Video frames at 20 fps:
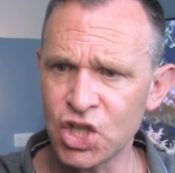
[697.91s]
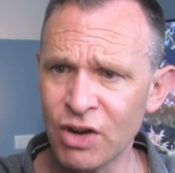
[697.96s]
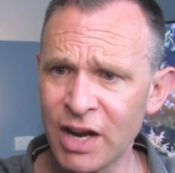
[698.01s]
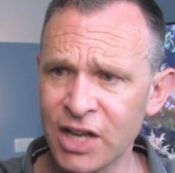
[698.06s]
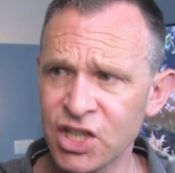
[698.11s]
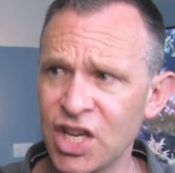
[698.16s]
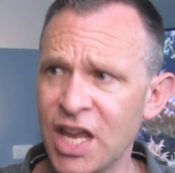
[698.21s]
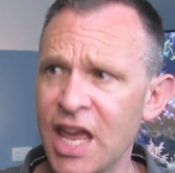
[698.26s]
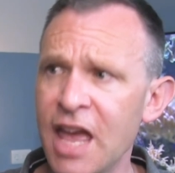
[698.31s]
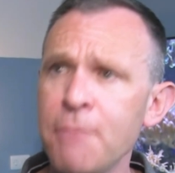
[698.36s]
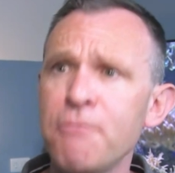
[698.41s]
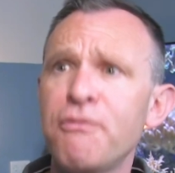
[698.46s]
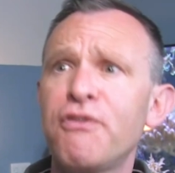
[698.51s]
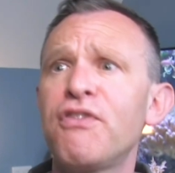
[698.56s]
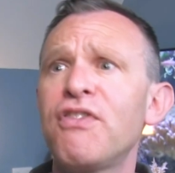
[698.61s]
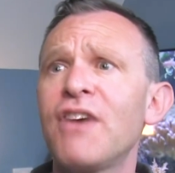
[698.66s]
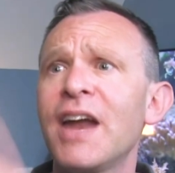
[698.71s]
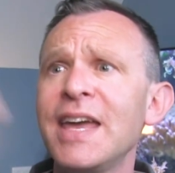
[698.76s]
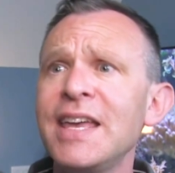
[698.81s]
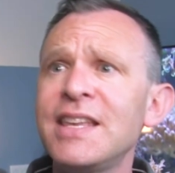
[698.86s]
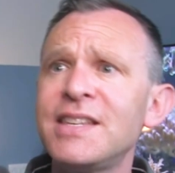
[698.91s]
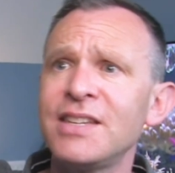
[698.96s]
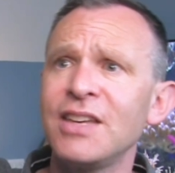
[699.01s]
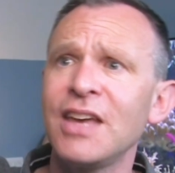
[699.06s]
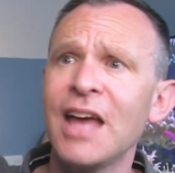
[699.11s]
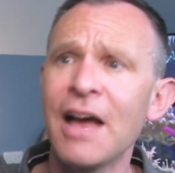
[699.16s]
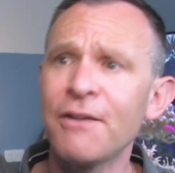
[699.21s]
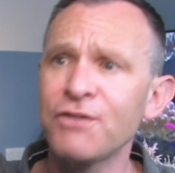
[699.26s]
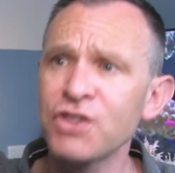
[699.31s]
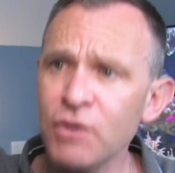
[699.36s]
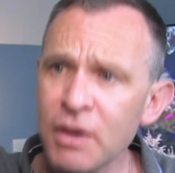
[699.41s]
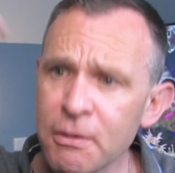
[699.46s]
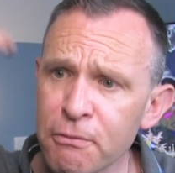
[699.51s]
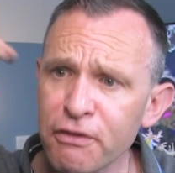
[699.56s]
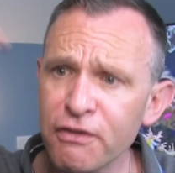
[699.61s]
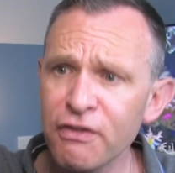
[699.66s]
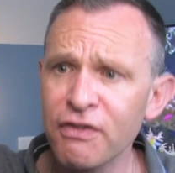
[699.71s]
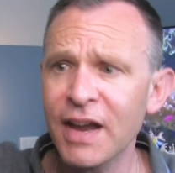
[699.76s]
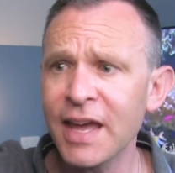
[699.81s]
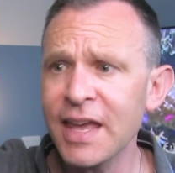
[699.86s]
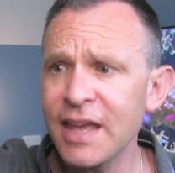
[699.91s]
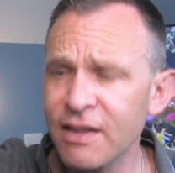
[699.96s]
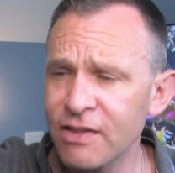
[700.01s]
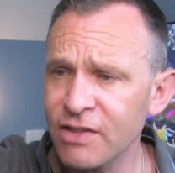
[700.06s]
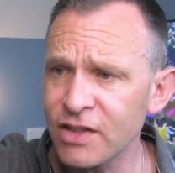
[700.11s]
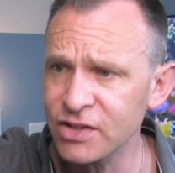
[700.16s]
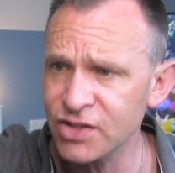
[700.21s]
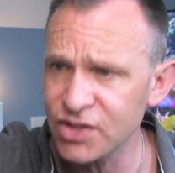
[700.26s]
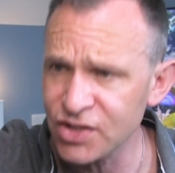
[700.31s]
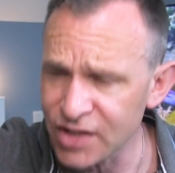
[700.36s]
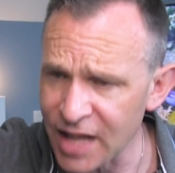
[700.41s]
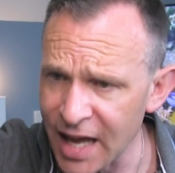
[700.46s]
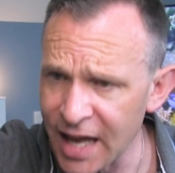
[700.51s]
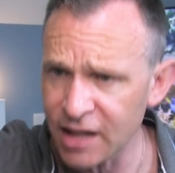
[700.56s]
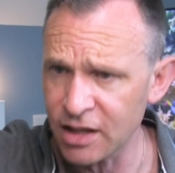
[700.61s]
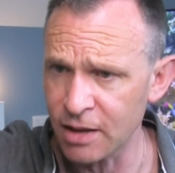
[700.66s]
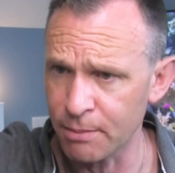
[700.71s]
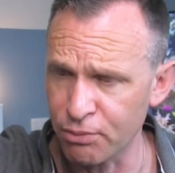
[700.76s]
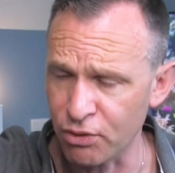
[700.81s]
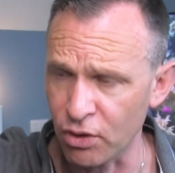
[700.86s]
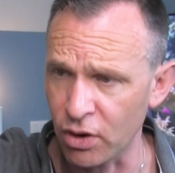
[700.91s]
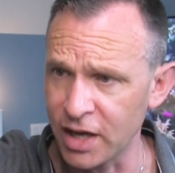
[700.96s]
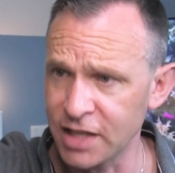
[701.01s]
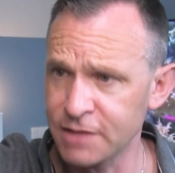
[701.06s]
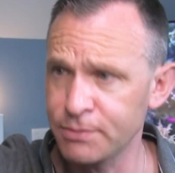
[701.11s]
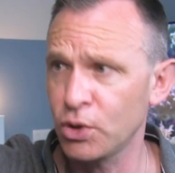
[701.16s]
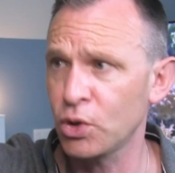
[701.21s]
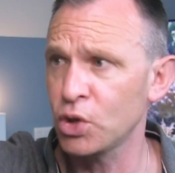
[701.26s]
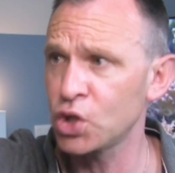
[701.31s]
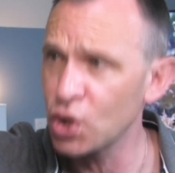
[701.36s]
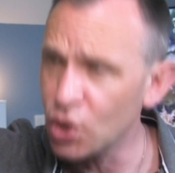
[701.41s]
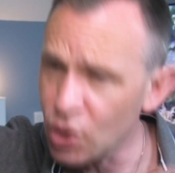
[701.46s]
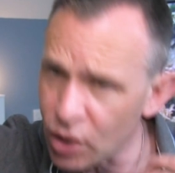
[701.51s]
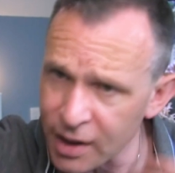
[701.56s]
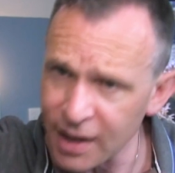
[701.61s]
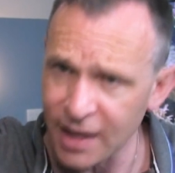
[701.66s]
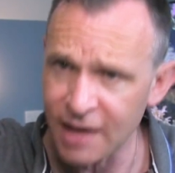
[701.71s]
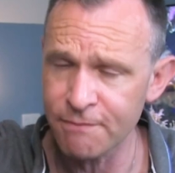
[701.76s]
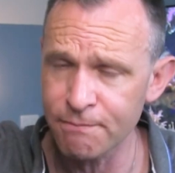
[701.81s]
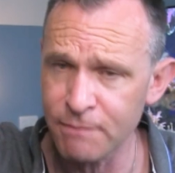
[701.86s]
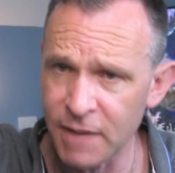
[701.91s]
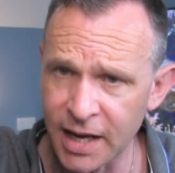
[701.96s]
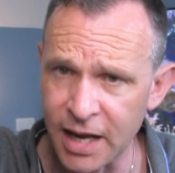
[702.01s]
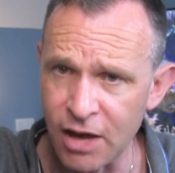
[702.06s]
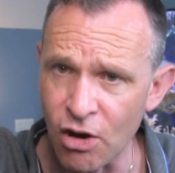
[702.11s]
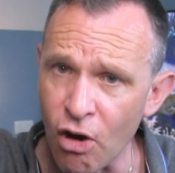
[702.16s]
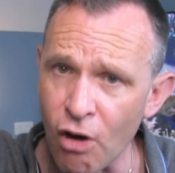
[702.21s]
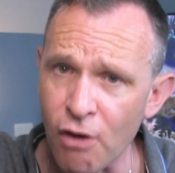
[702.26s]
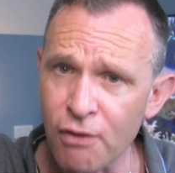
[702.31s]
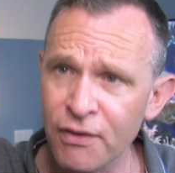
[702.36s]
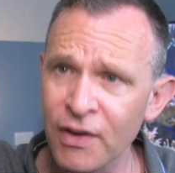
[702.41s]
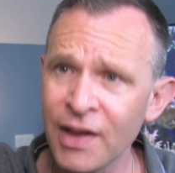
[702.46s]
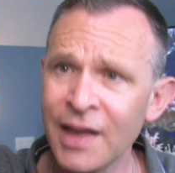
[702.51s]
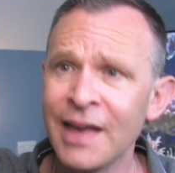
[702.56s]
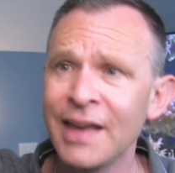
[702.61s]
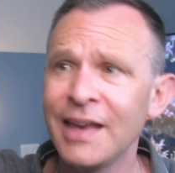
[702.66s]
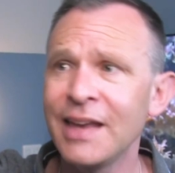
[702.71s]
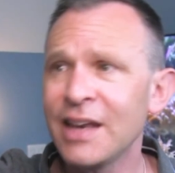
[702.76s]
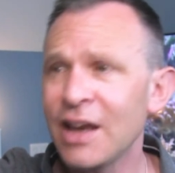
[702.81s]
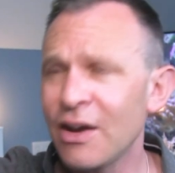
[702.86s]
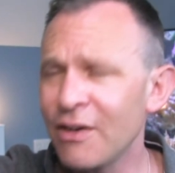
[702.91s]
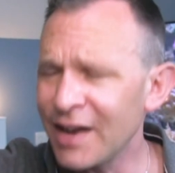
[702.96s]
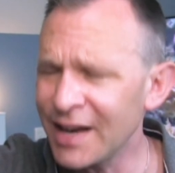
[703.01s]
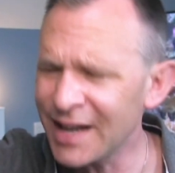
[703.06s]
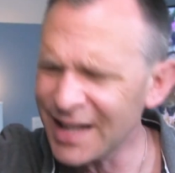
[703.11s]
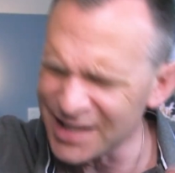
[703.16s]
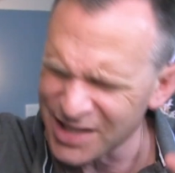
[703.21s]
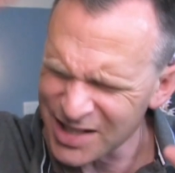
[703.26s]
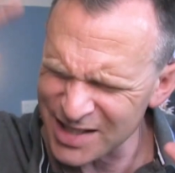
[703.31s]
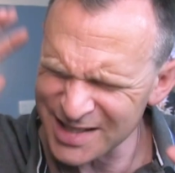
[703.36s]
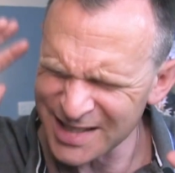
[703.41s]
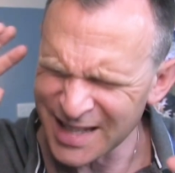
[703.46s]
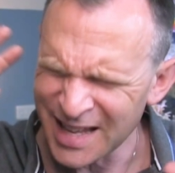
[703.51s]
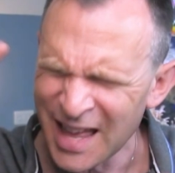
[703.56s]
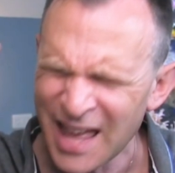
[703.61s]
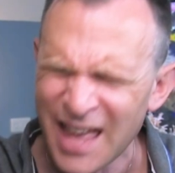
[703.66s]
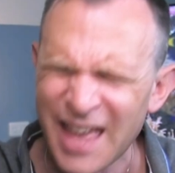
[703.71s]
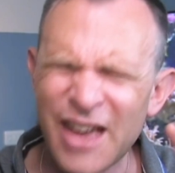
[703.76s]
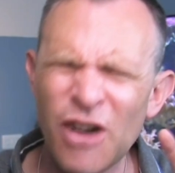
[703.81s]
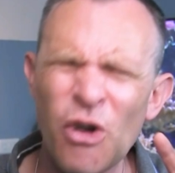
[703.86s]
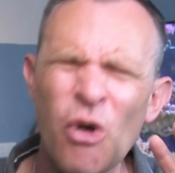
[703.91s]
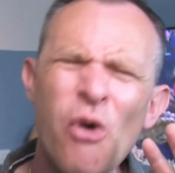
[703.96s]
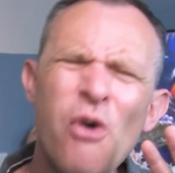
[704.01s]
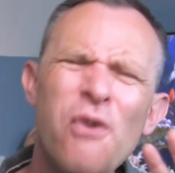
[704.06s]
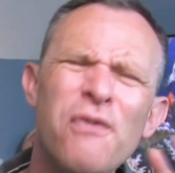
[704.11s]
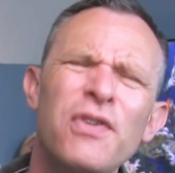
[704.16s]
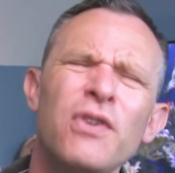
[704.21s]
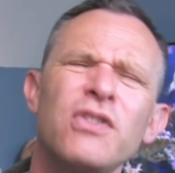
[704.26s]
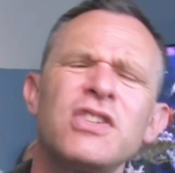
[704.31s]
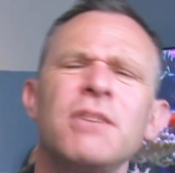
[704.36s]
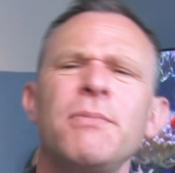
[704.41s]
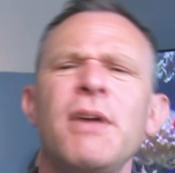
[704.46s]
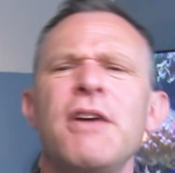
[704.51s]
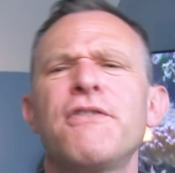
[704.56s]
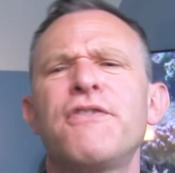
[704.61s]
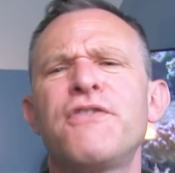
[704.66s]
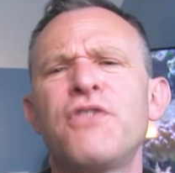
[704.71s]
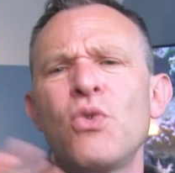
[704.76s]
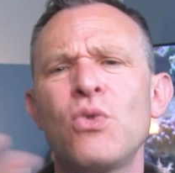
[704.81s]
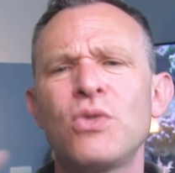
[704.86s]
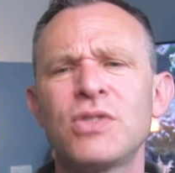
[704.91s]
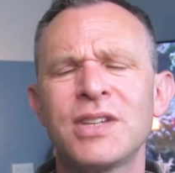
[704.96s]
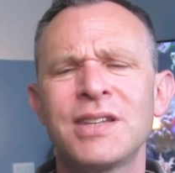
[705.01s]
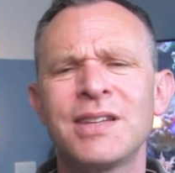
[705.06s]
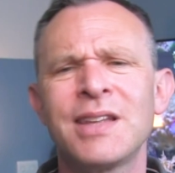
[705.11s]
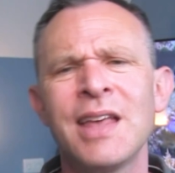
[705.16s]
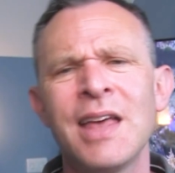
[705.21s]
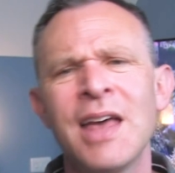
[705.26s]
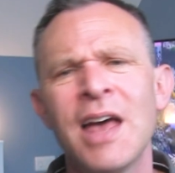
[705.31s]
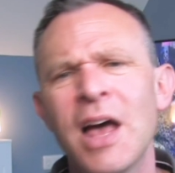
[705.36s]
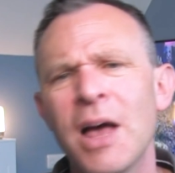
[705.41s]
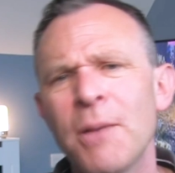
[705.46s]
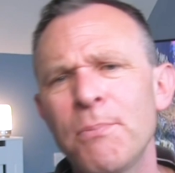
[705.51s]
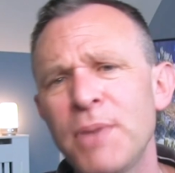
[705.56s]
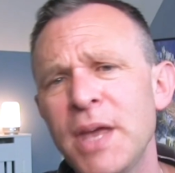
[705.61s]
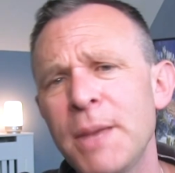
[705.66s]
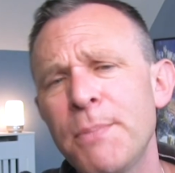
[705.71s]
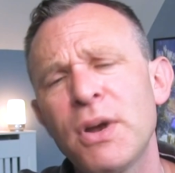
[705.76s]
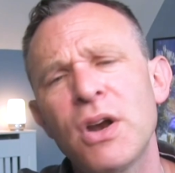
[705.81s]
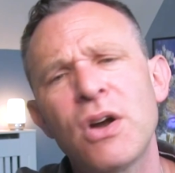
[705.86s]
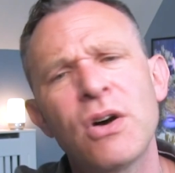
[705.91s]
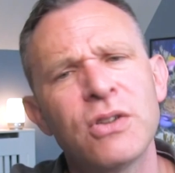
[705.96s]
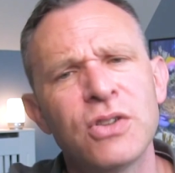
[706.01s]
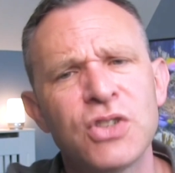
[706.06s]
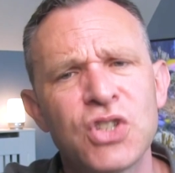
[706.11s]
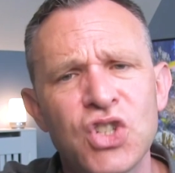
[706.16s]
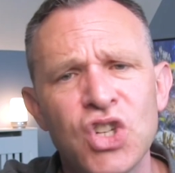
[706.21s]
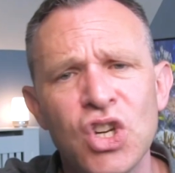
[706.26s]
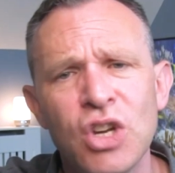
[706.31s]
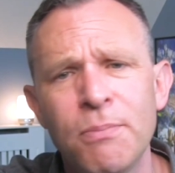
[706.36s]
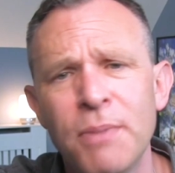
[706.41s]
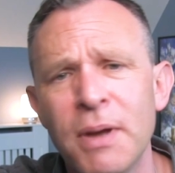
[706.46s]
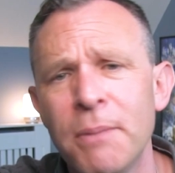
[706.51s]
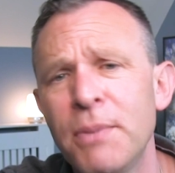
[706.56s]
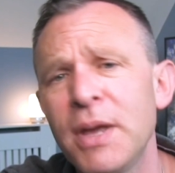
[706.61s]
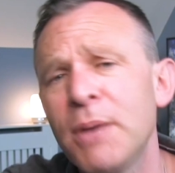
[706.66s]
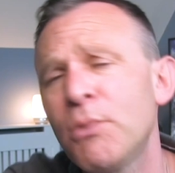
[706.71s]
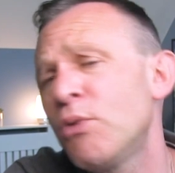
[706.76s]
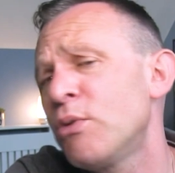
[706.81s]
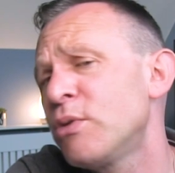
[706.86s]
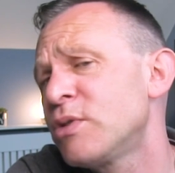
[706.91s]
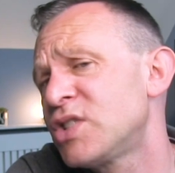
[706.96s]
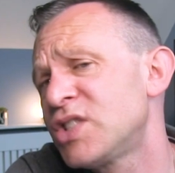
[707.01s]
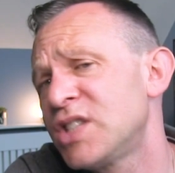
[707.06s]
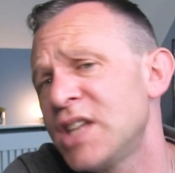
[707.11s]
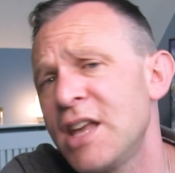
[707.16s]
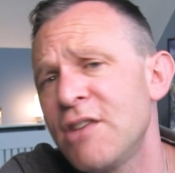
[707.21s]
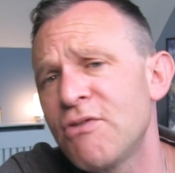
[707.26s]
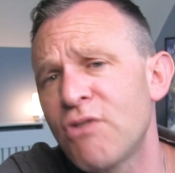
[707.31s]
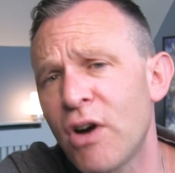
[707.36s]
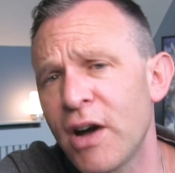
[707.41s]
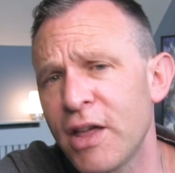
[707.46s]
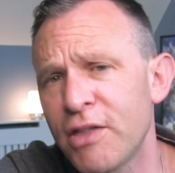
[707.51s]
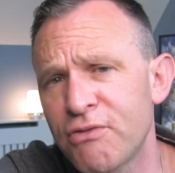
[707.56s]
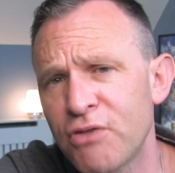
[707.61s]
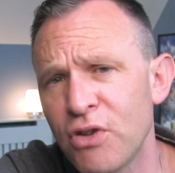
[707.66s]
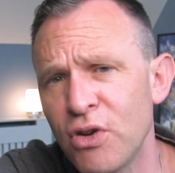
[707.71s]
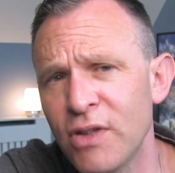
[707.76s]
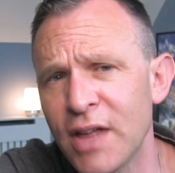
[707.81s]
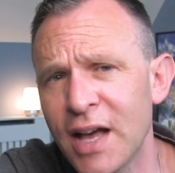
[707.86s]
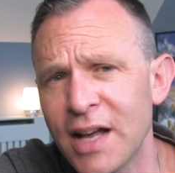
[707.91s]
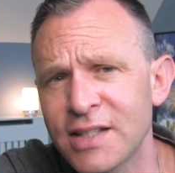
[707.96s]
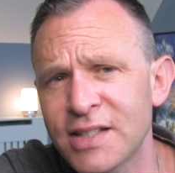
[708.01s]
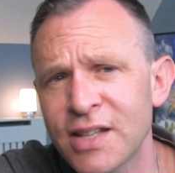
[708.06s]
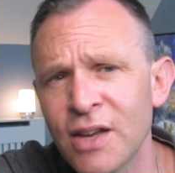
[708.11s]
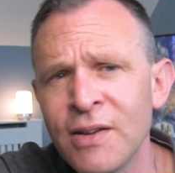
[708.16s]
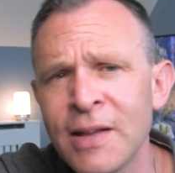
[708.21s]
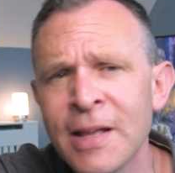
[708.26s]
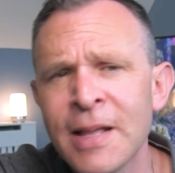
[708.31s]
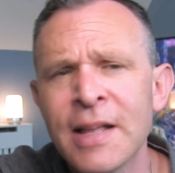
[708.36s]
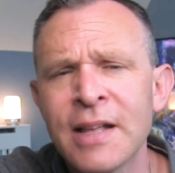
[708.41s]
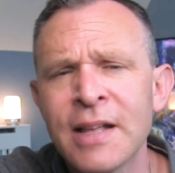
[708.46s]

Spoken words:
You're actually you have to inflate the standard price because you've got to give money off, and it all feels a bit false, and people aren't stupid. People will see right through that. So